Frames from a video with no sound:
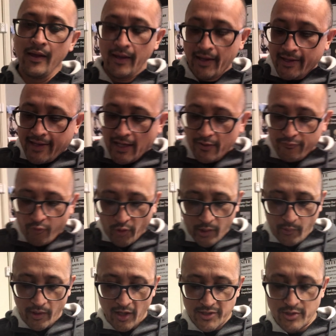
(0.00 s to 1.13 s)
In California,
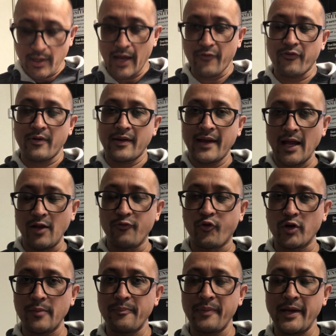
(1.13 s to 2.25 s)
we also have
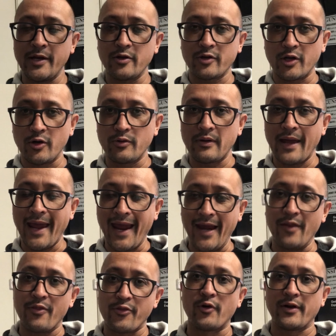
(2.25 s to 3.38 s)
California Penal Code
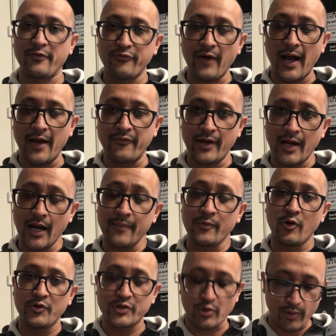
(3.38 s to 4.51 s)
835, and I'm
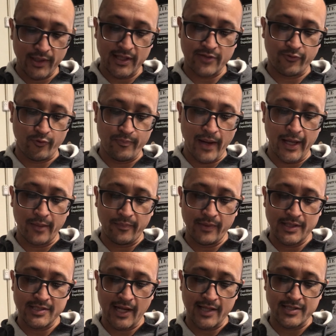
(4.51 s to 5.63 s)
going to read this verbatim. It
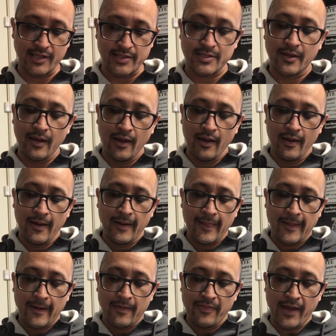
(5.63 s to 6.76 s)
states this:
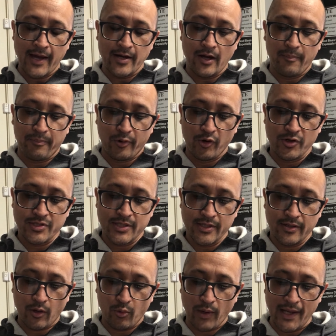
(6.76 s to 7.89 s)
that a person
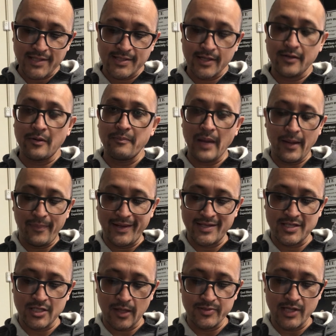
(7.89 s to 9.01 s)
arrested may be
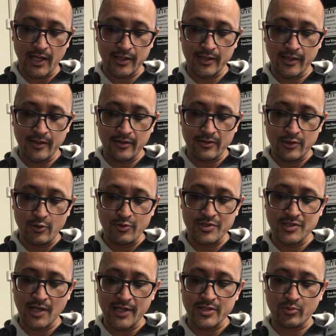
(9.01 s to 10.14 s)
subjected to
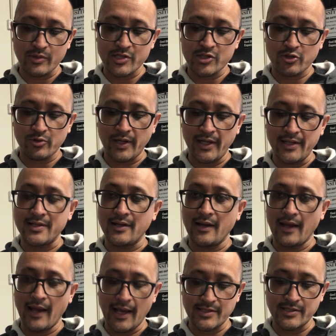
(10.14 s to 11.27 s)
such restraint
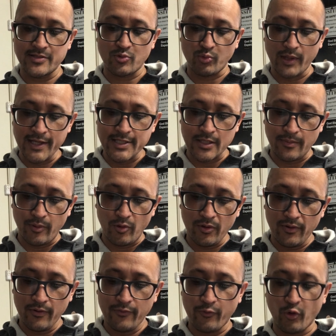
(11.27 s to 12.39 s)
as is reasonable
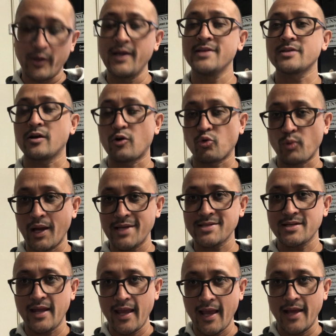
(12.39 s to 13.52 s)
for his arrest
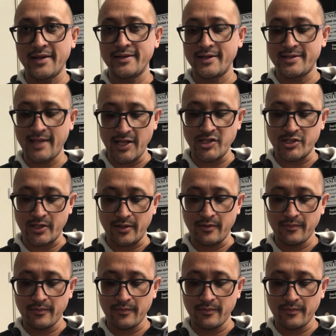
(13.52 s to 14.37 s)
and detention.